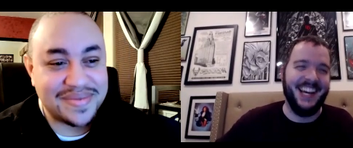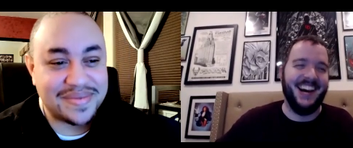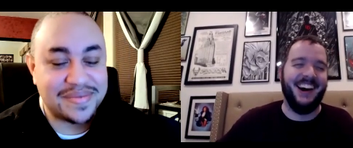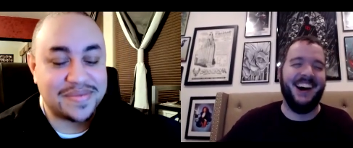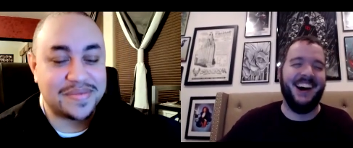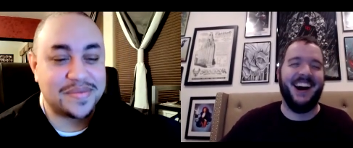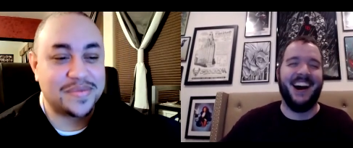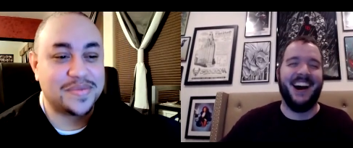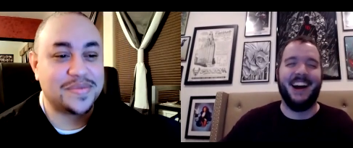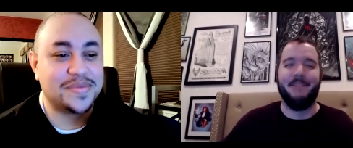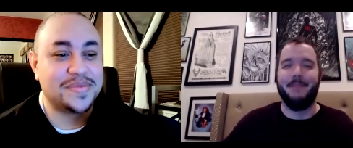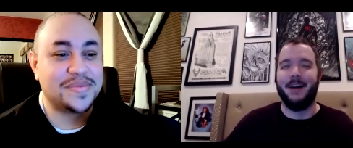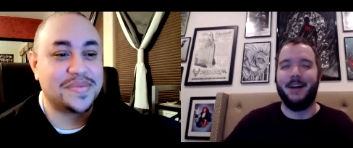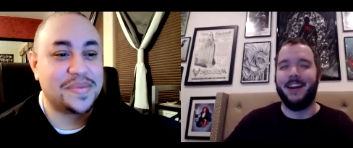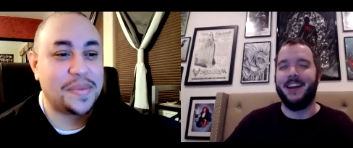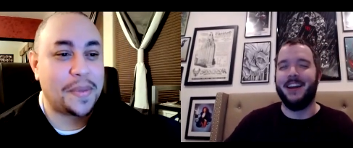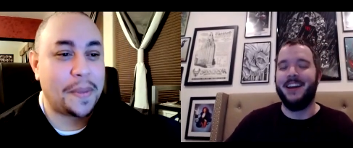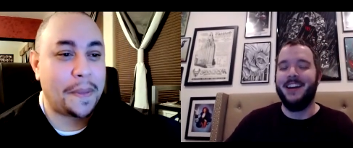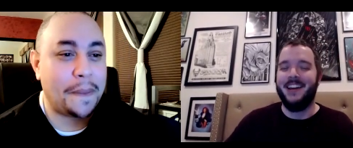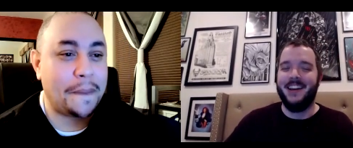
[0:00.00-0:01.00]
Speaker 1: All right,
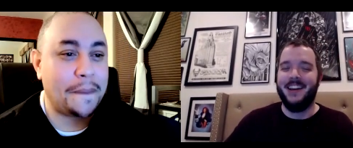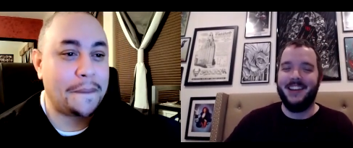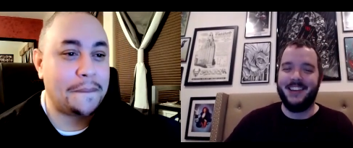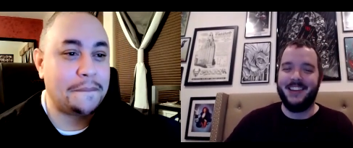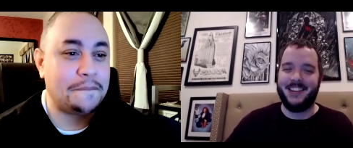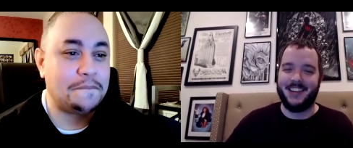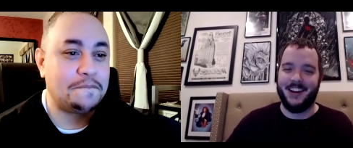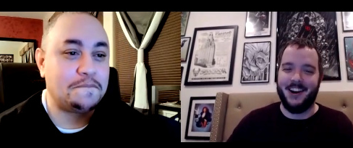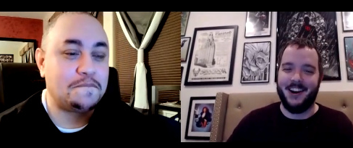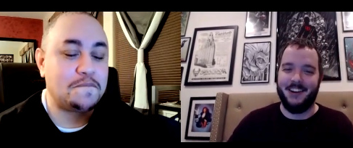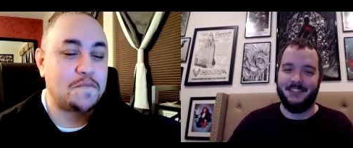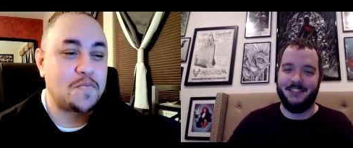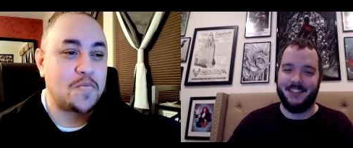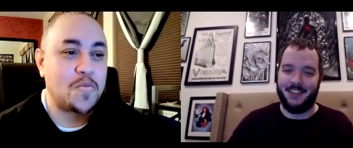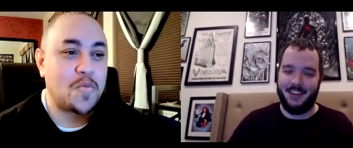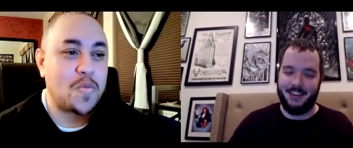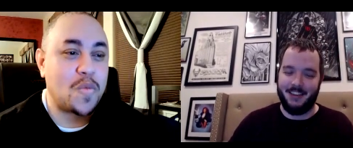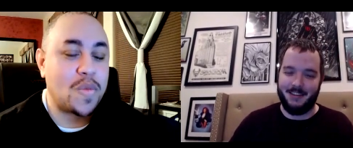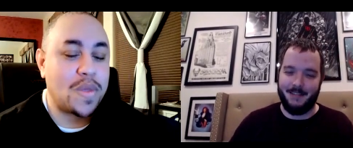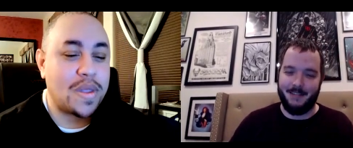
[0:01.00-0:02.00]
buddy. So
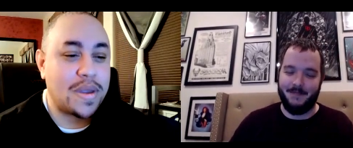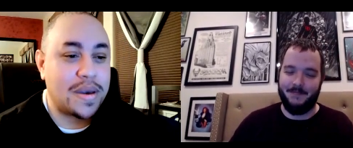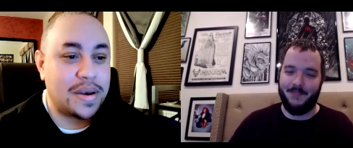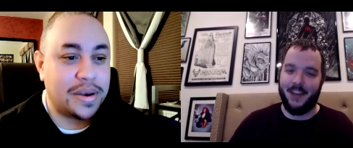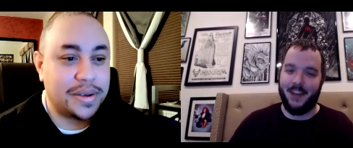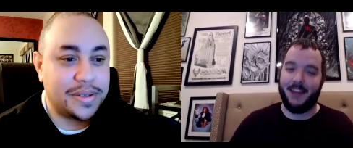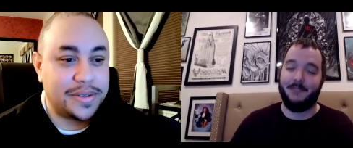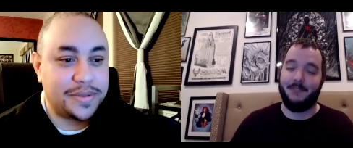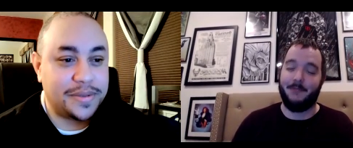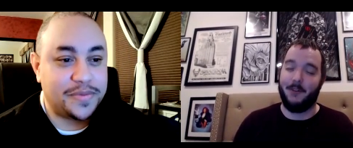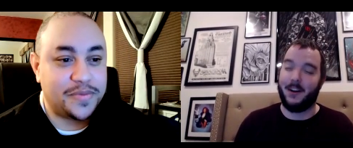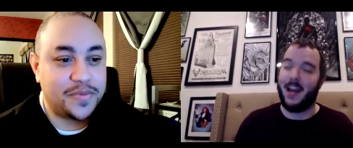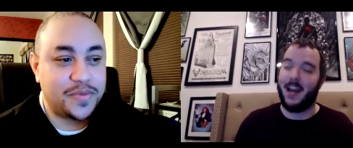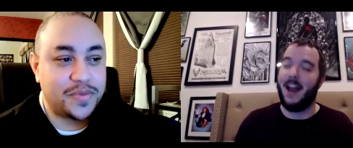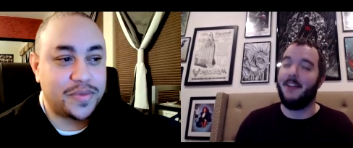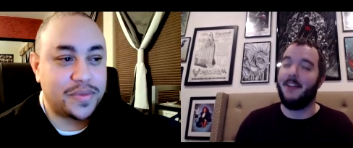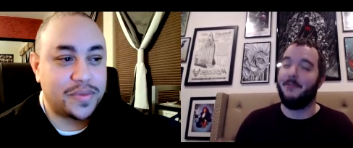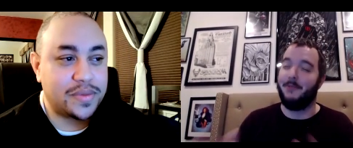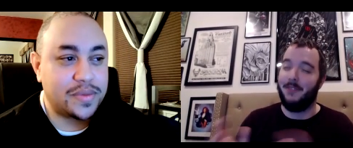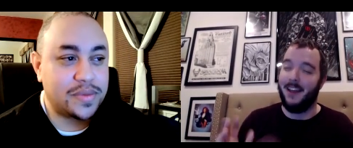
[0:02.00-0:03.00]
this is like, we're
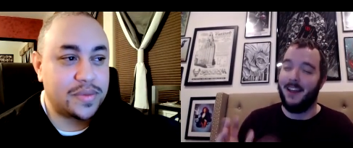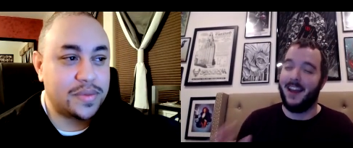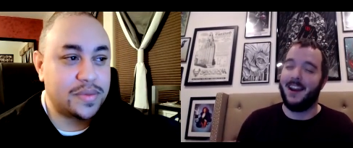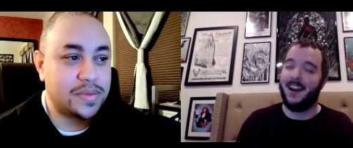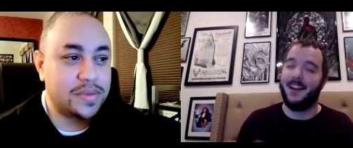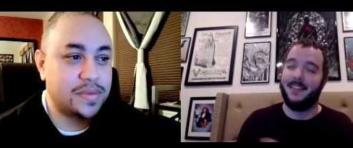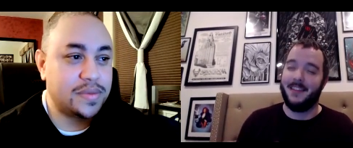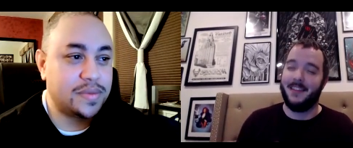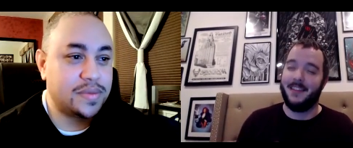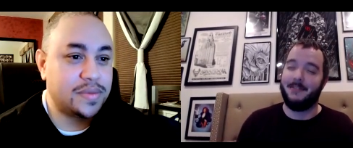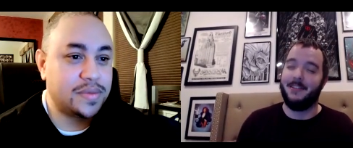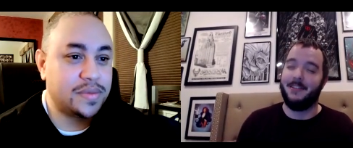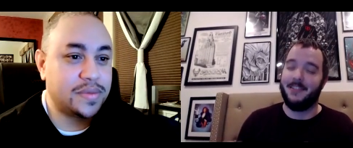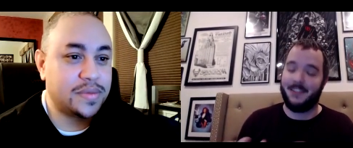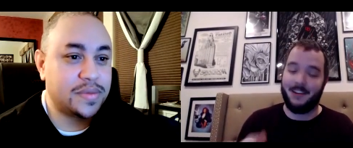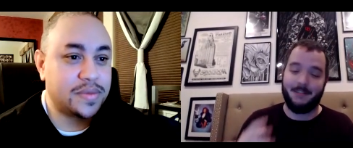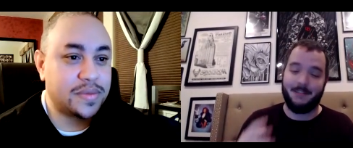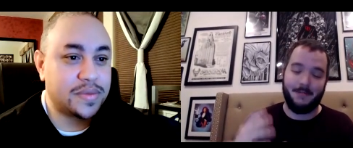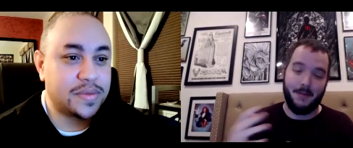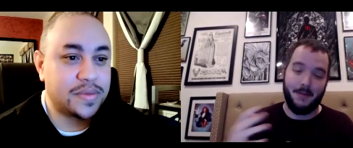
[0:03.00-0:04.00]
kind of late on this one
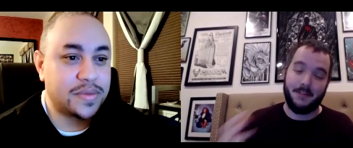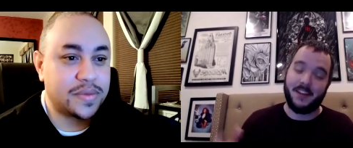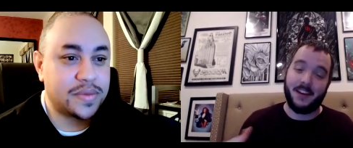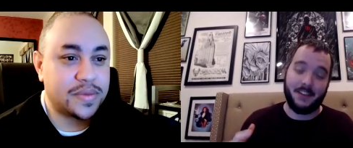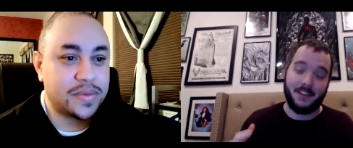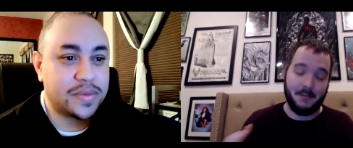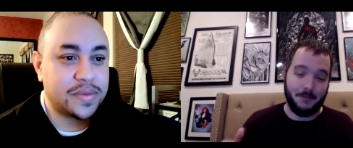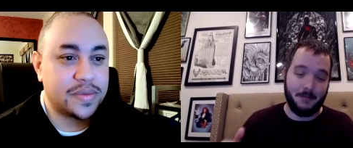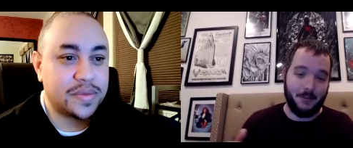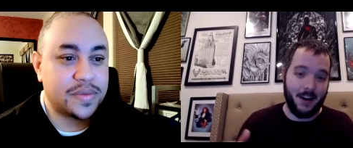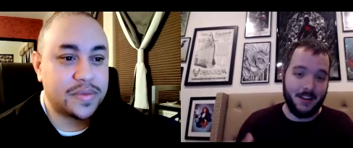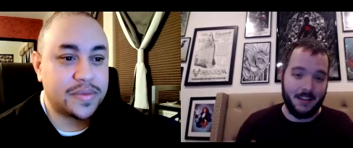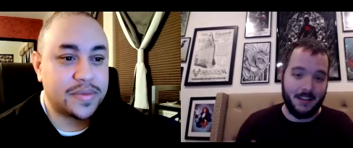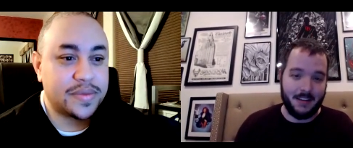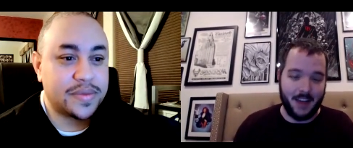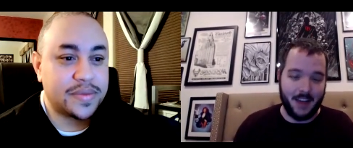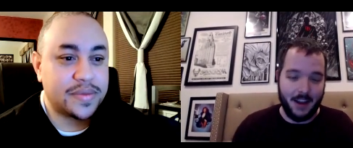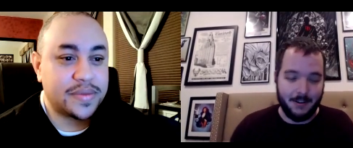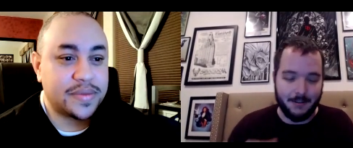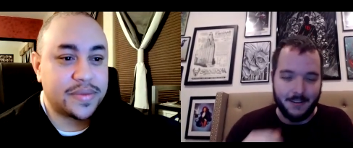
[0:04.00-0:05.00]
just because we both had crazy
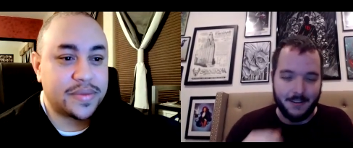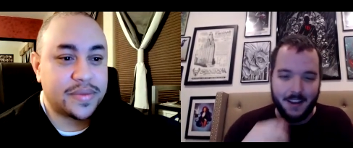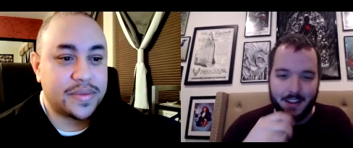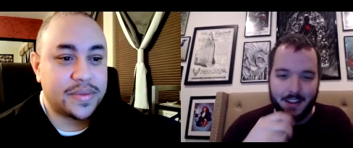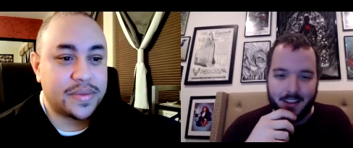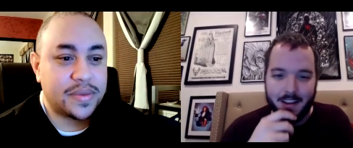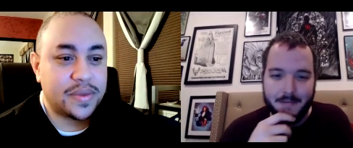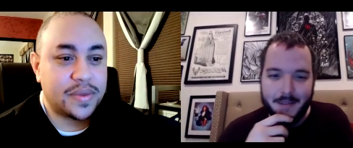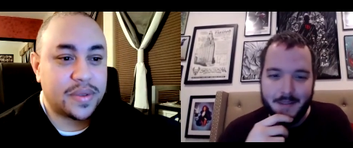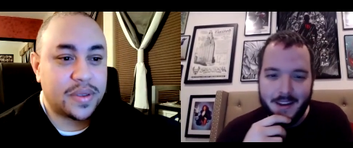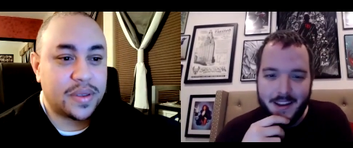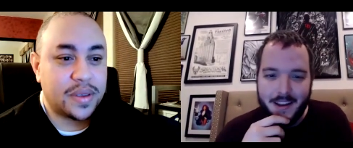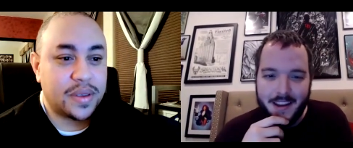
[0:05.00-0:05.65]
schedules lately.